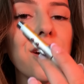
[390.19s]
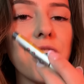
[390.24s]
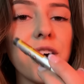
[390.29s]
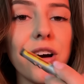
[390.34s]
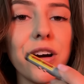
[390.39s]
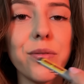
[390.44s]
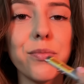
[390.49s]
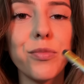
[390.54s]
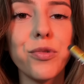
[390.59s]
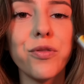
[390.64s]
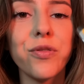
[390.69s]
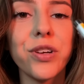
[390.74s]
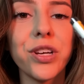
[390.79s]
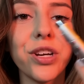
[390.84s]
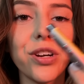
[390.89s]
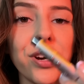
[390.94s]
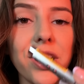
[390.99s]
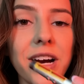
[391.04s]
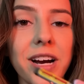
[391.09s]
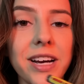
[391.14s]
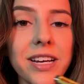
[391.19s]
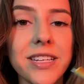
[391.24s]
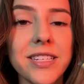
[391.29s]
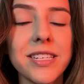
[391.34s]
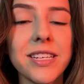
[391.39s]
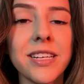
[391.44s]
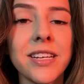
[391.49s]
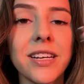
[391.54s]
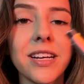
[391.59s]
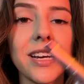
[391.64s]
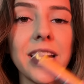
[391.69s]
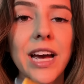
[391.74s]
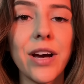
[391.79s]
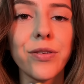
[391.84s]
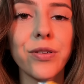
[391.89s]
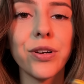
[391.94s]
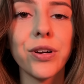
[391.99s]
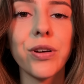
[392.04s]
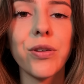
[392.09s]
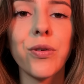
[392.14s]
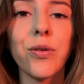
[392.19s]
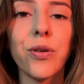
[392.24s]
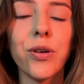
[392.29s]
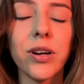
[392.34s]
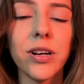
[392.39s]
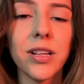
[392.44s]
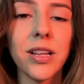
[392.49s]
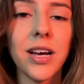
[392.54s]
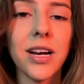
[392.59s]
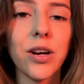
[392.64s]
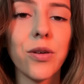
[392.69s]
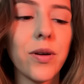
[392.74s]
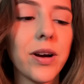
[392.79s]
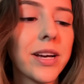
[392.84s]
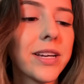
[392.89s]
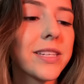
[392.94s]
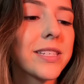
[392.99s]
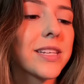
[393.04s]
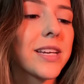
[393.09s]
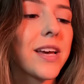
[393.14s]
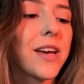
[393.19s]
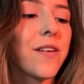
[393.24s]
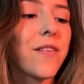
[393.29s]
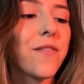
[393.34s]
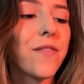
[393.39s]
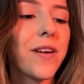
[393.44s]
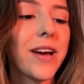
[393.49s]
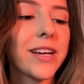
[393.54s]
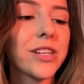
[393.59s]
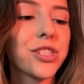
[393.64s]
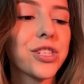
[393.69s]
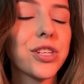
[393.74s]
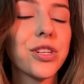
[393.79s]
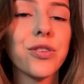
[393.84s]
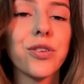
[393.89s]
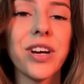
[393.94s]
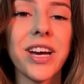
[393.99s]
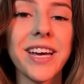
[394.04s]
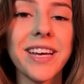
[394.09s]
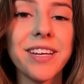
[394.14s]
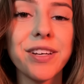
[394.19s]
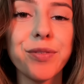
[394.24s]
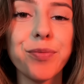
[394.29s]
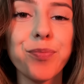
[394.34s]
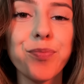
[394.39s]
on moving your eyes in a counter or clockwise fashion, okay?